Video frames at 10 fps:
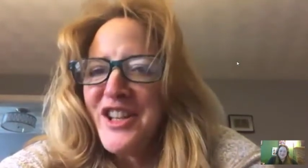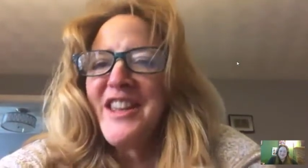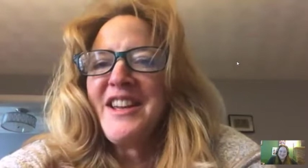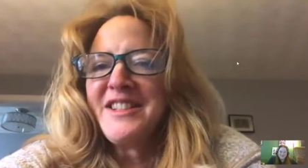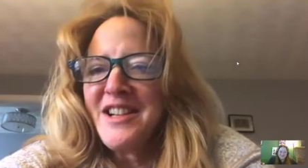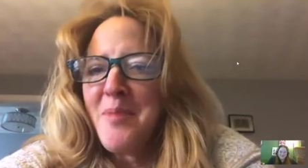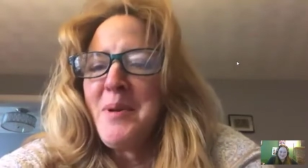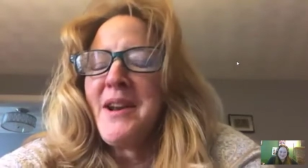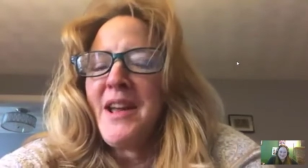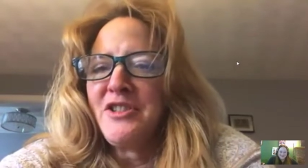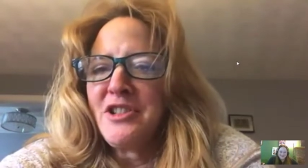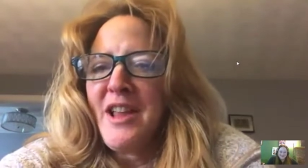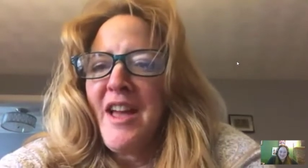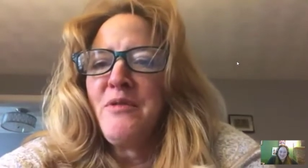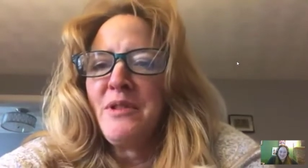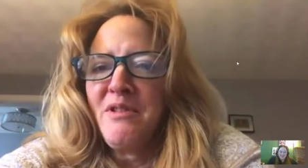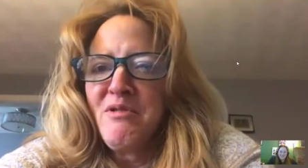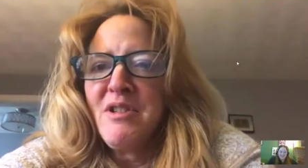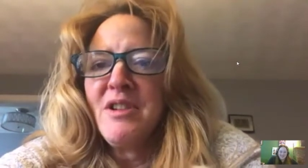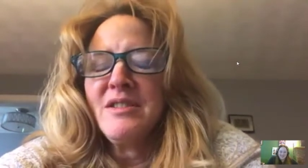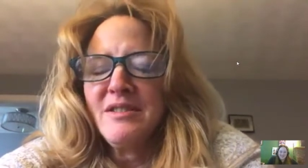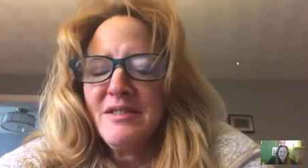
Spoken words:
she kicked it up a notch, live with Laura.